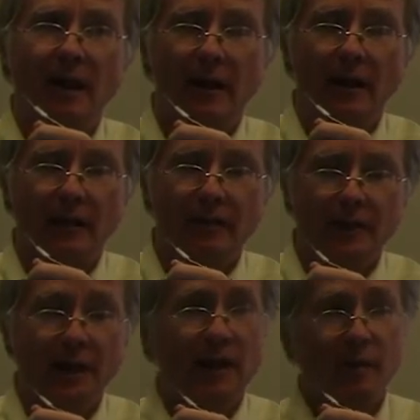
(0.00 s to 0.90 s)

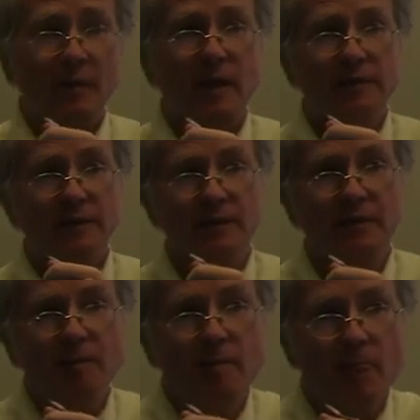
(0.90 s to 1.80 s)
of the genetic
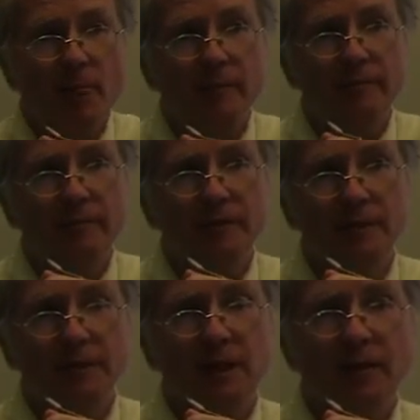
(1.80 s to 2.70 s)
privacy.
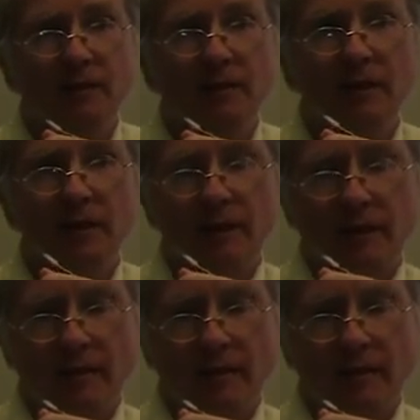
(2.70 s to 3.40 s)
So saying, well,